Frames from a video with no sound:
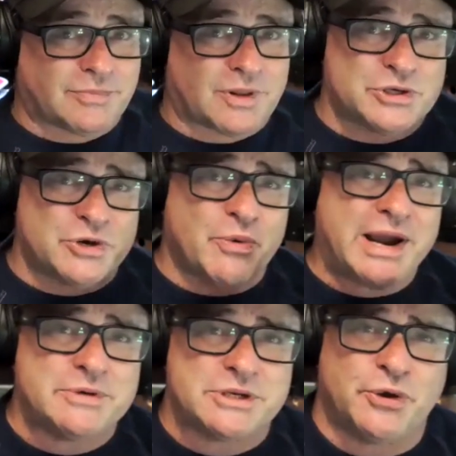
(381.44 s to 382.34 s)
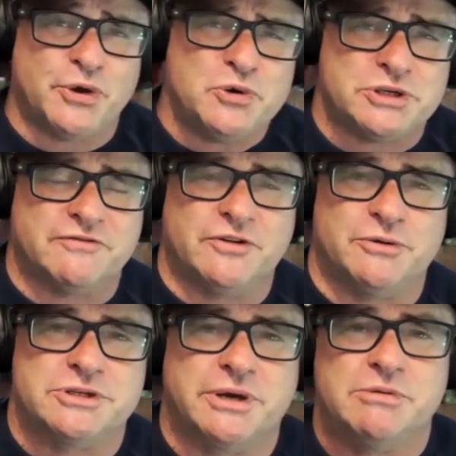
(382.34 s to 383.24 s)
So Wayne was a huge
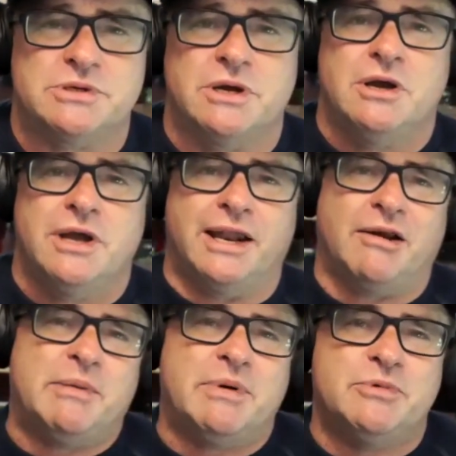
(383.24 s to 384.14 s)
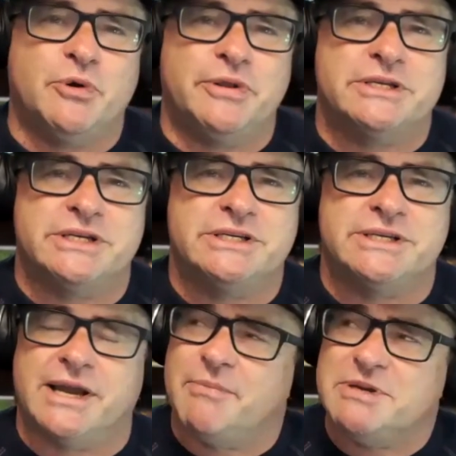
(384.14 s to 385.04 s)
influence. So he was, and I remember him doing the
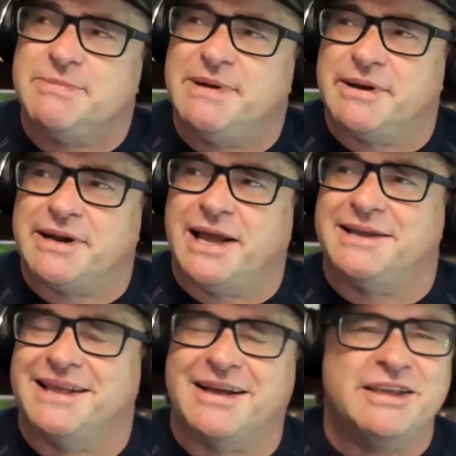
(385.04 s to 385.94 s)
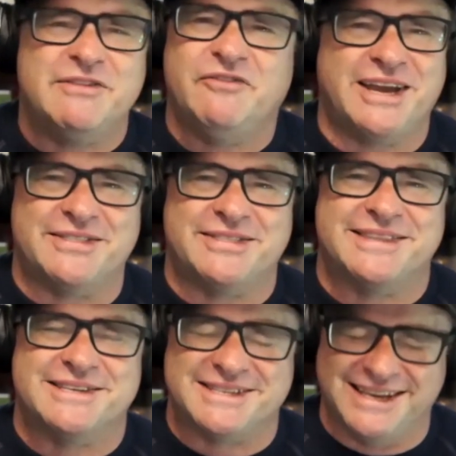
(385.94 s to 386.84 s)
zigzag. I must have been about eight, and I never forget
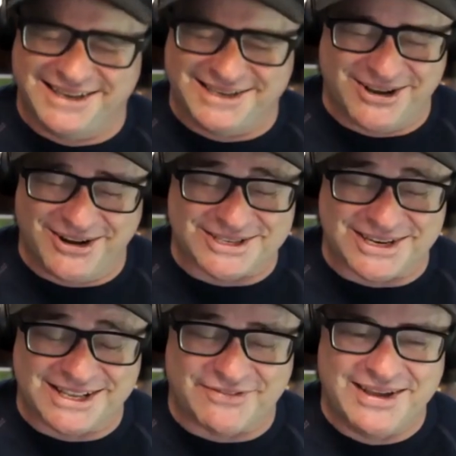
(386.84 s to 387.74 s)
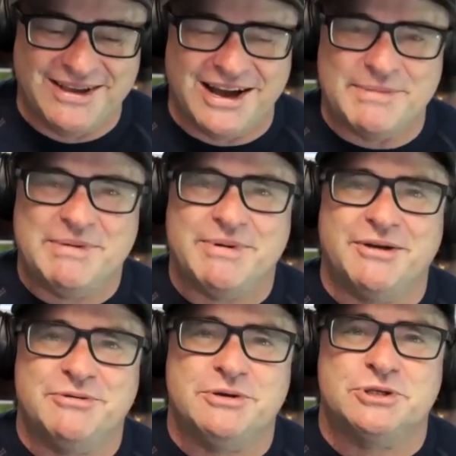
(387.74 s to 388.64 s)
this as long as I live. I remember
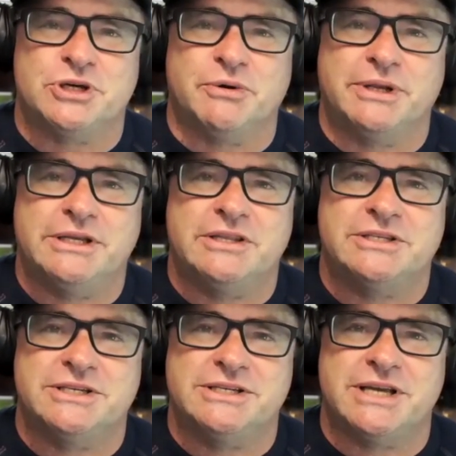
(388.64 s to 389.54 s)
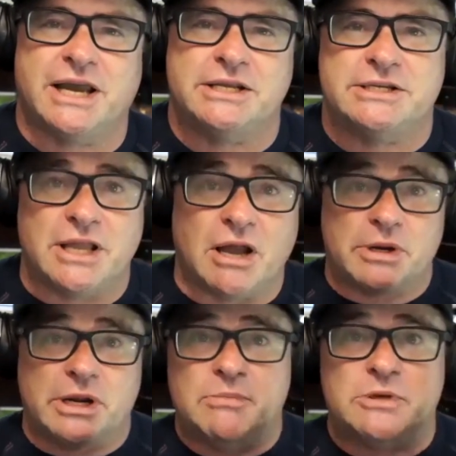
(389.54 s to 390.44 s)
going to the show, and he did the zigzag, and he said, "Now I'm
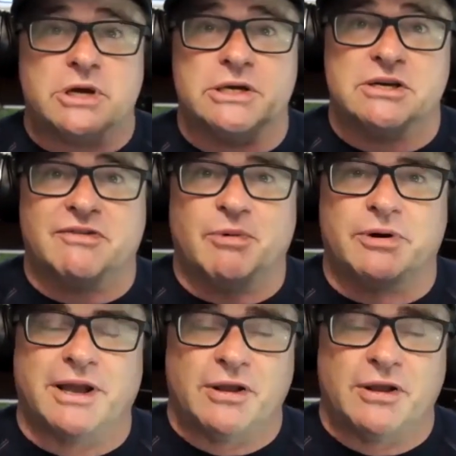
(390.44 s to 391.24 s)
going to hypnotize everybody."